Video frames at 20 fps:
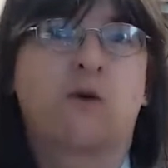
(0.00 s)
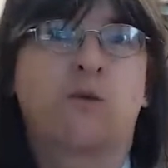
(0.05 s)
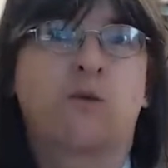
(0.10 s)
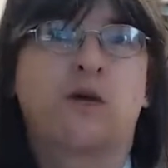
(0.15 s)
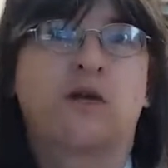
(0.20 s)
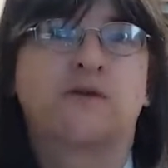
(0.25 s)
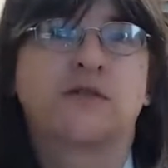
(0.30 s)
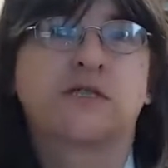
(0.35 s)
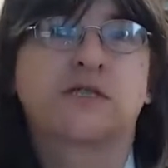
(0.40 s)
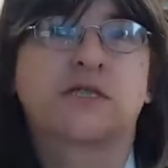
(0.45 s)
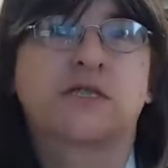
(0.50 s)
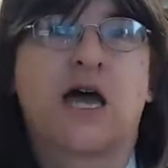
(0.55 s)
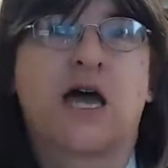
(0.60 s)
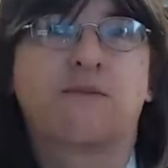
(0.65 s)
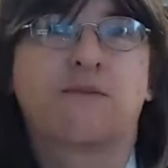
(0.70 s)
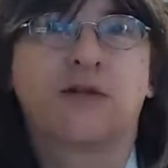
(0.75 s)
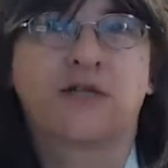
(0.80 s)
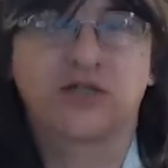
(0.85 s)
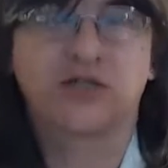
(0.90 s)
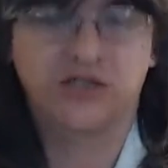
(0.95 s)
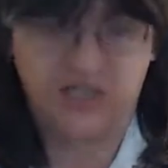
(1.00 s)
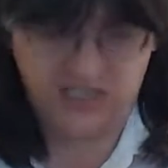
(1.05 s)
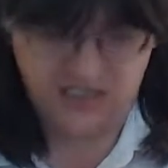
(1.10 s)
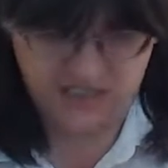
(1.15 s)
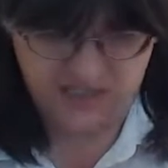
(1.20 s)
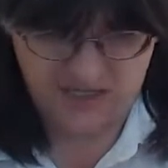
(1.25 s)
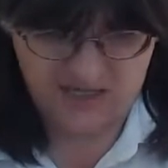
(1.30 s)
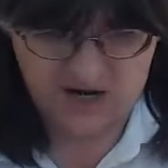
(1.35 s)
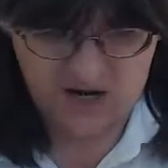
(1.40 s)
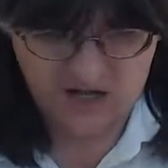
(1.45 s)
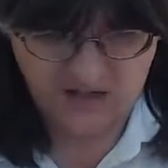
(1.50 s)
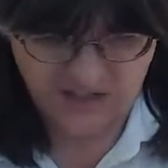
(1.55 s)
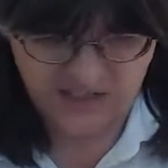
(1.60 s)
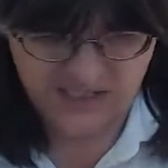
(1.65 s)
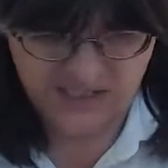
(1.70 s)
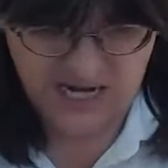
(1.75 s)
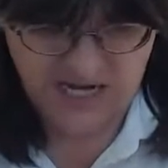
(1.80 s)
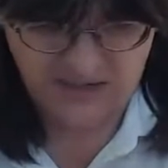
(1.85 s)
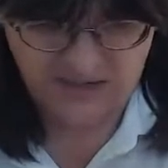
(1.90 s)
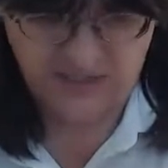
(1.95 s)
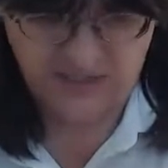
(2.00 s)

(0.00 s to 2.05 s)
we've established is that I'll send